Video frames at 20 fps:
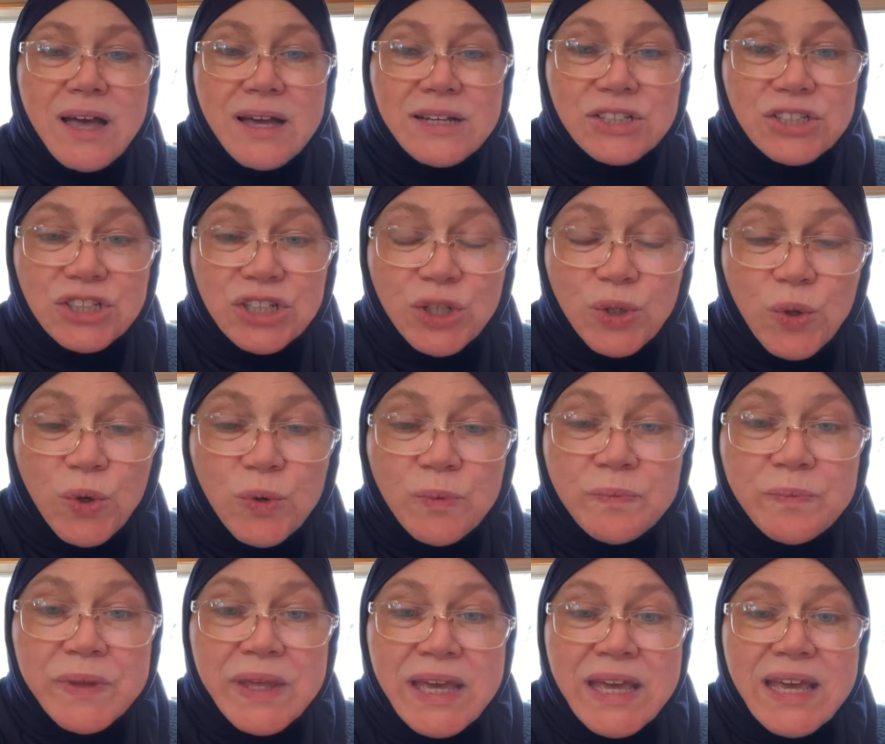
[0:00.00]

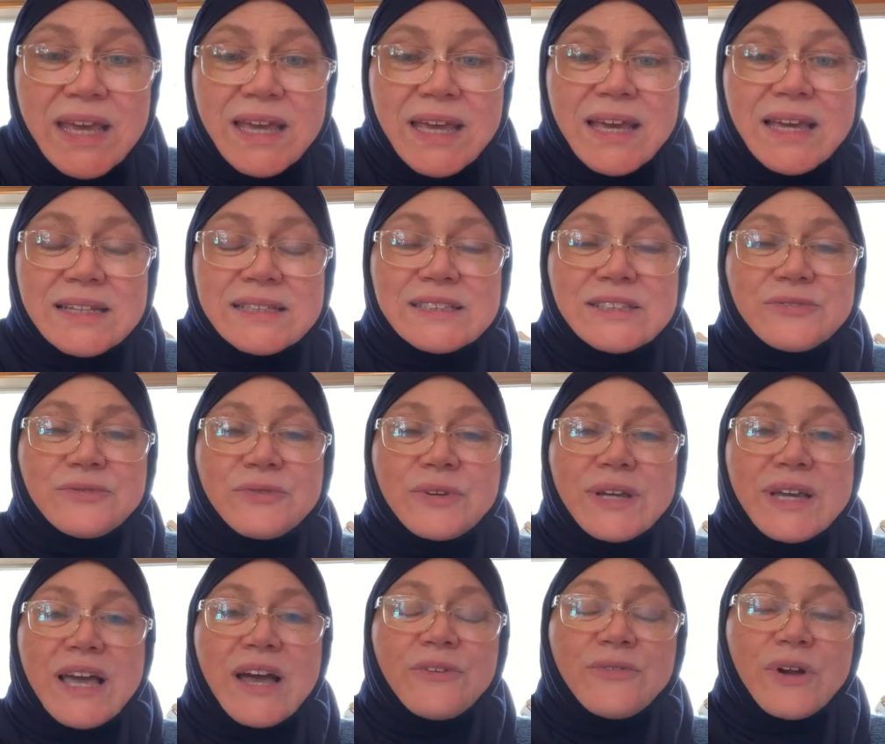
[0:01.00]
Ghashikum. It's
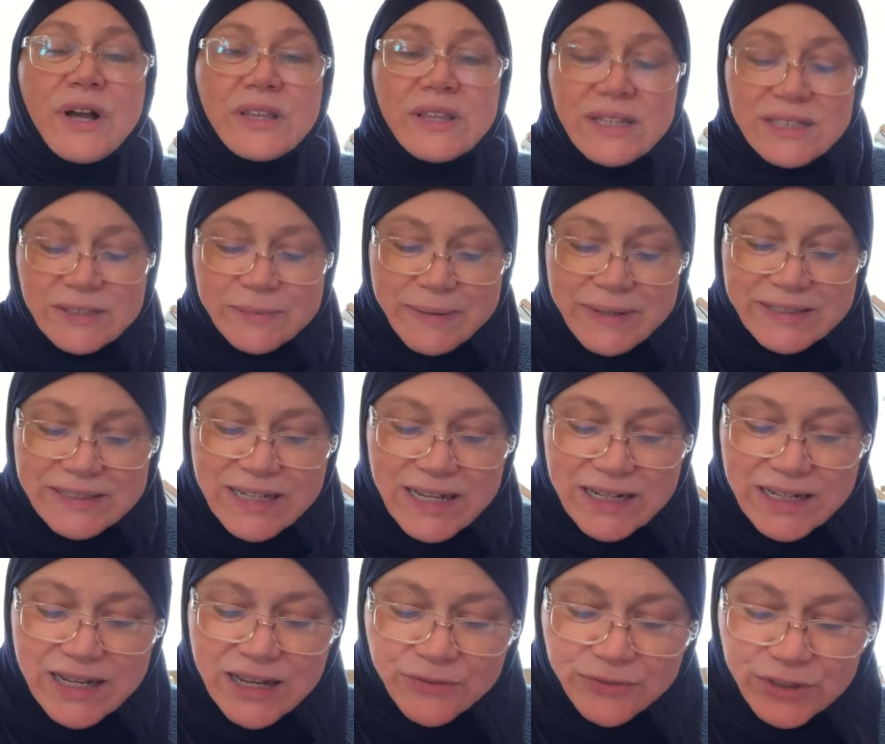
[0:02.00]
Allah subhanahu wa
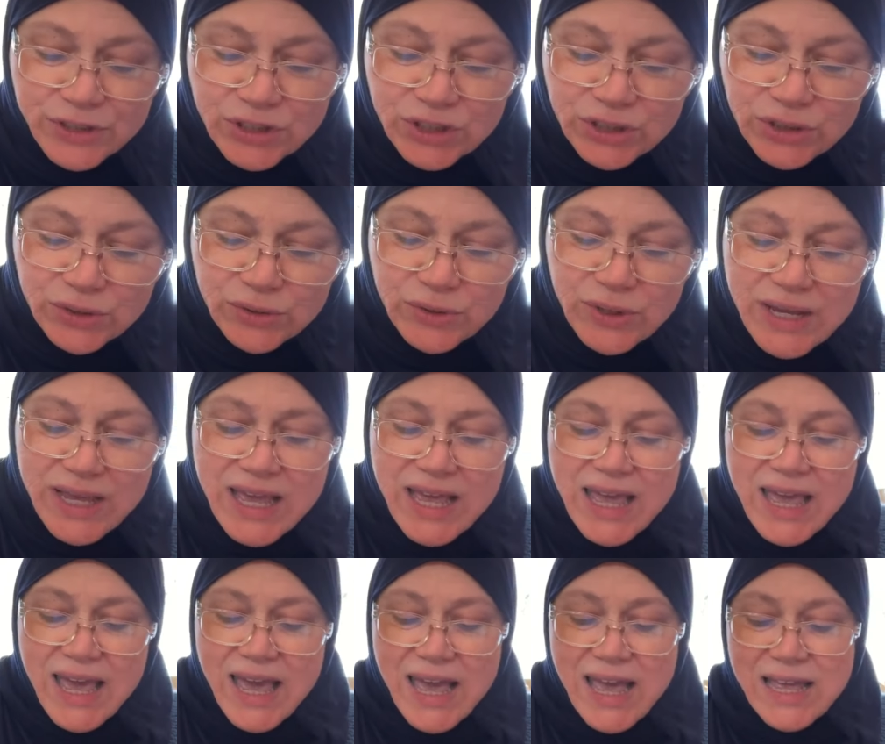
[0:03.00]
ta'ala covers you,
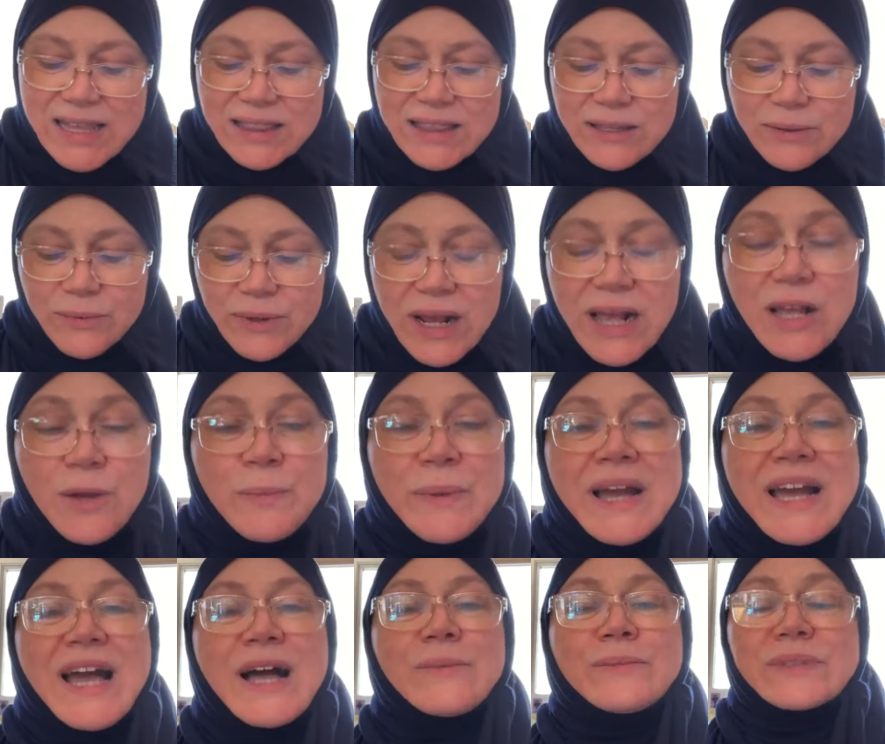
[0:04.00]
and
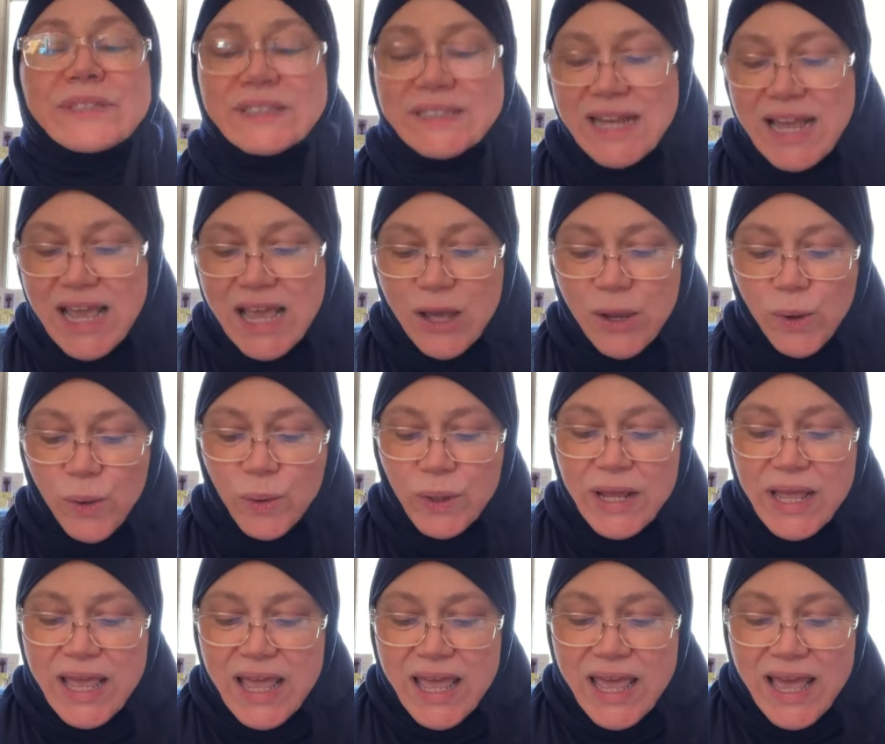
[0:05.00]
Rahmah comes
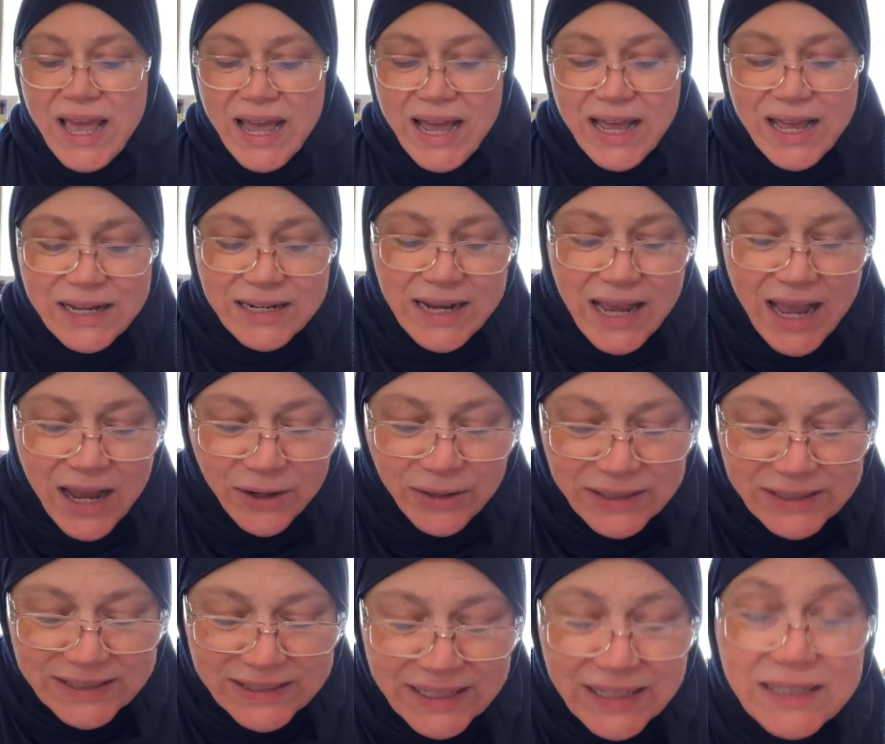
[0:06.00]
down, and
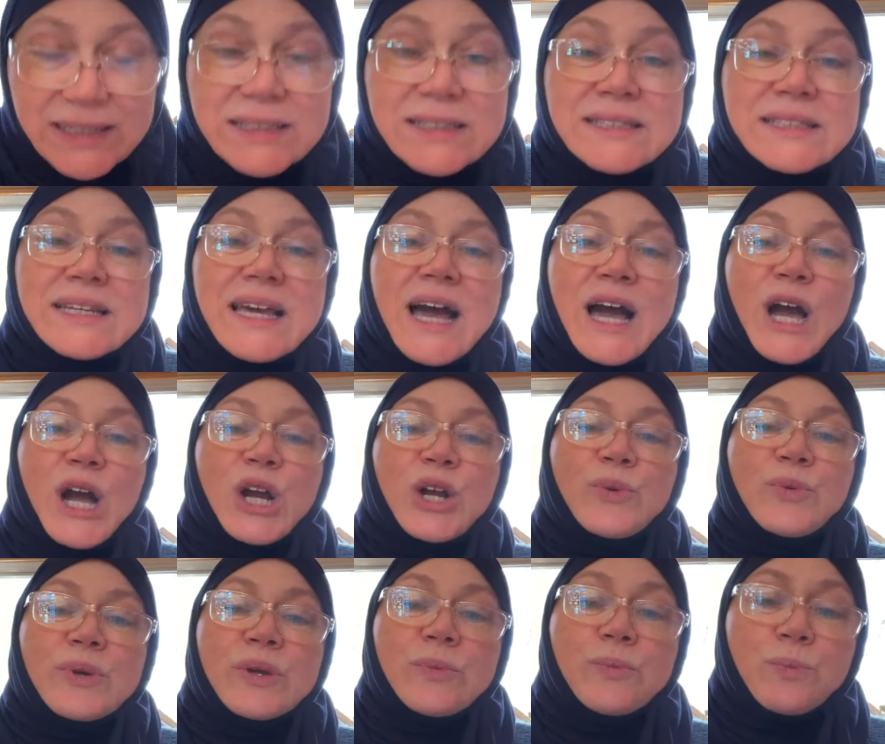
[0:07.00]
our sins
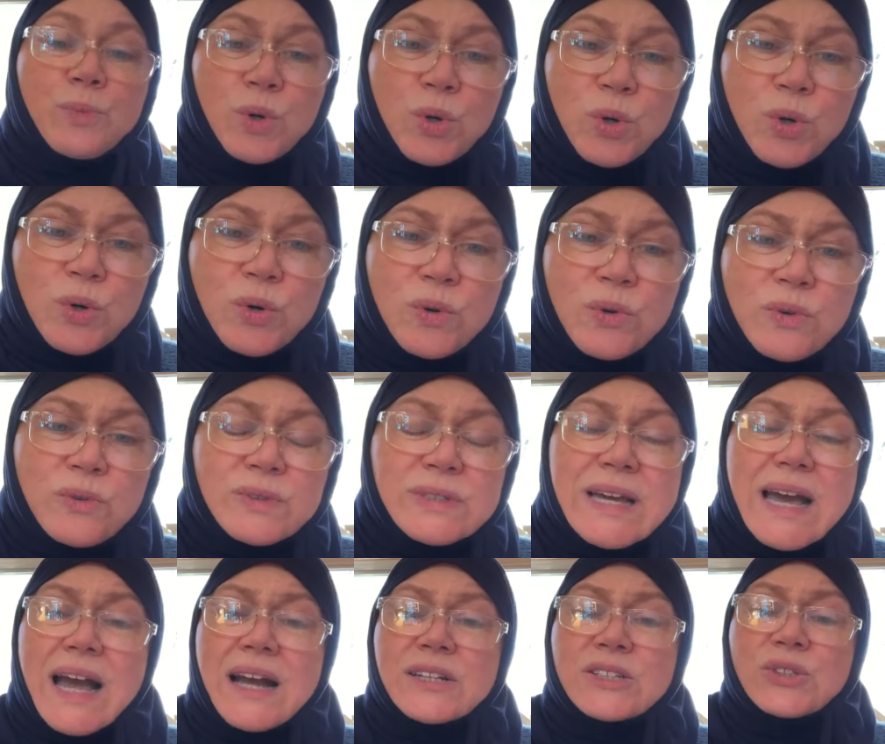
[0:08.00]
are
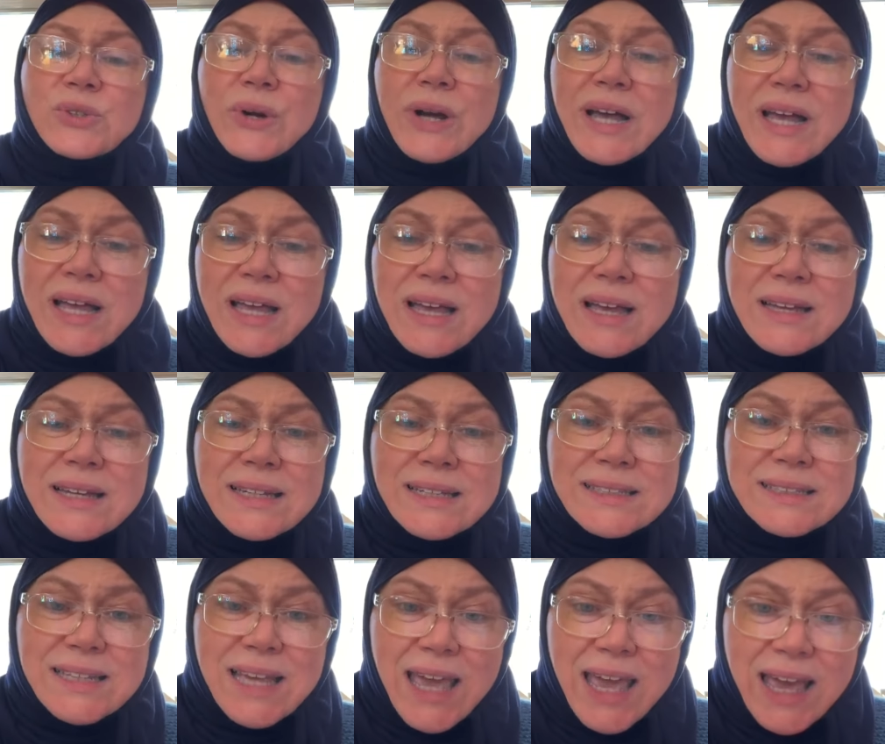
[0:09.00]
removed, our dua
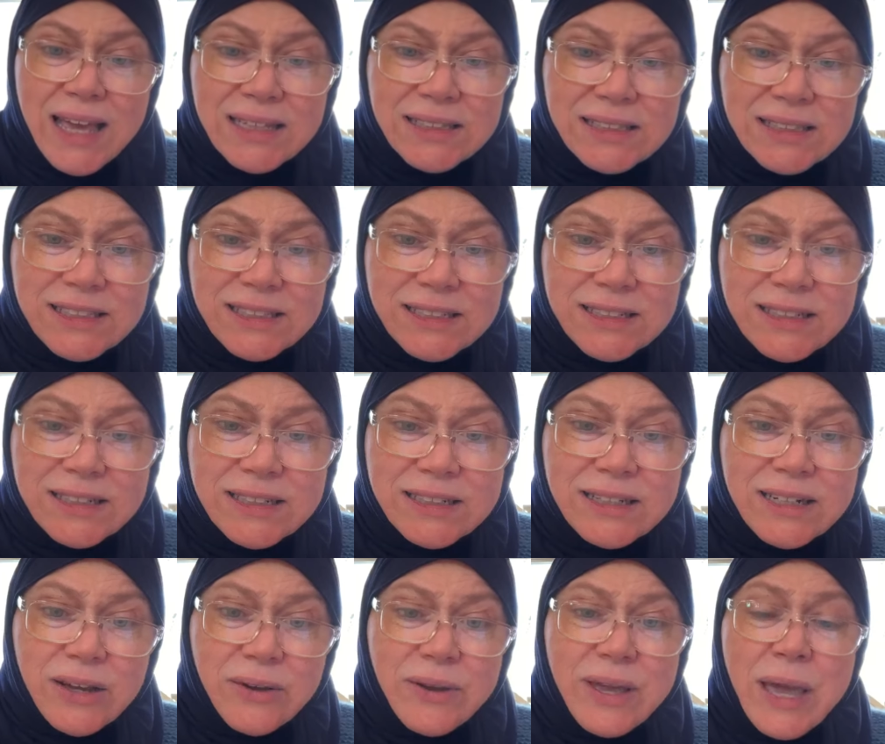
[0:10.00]
is
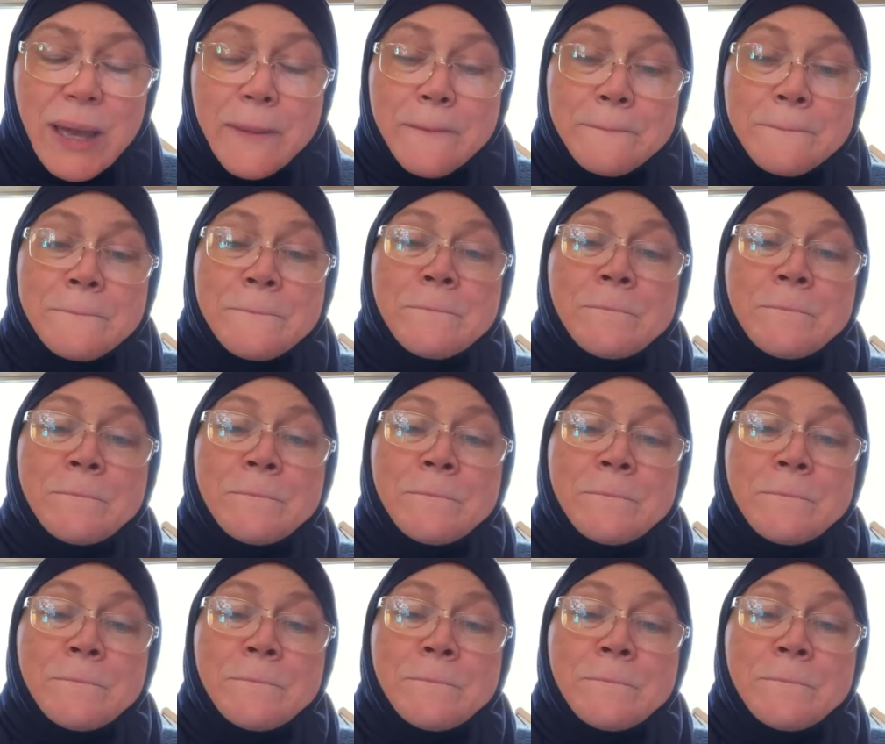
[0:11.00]
answered. Okay.